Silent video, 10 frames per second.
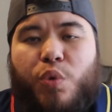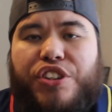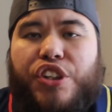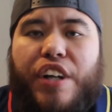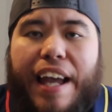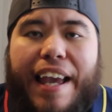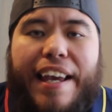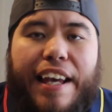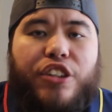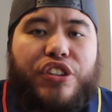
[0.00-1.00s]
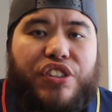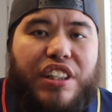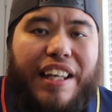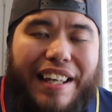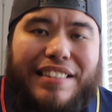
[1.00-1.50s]
was your
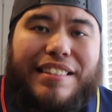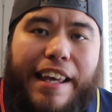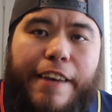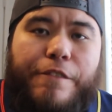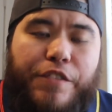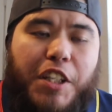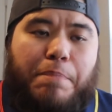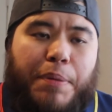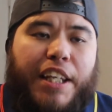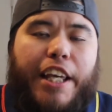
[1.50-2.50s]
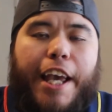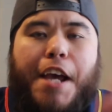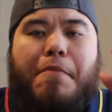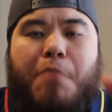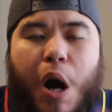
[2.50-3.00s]
ALCS MVP,
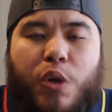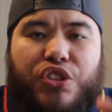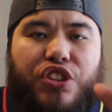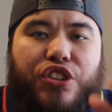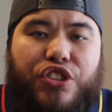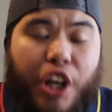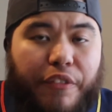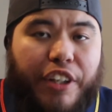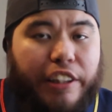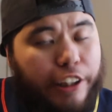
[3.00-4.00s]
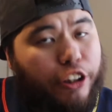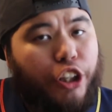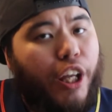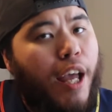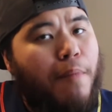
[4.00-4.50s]
and most deservingly.
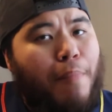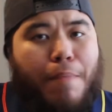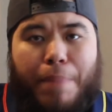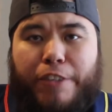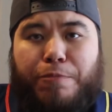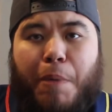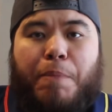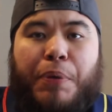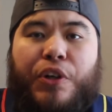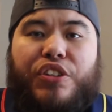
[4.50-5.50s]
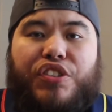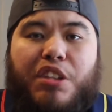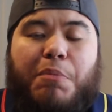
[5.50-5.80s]
Look, my baseball purist in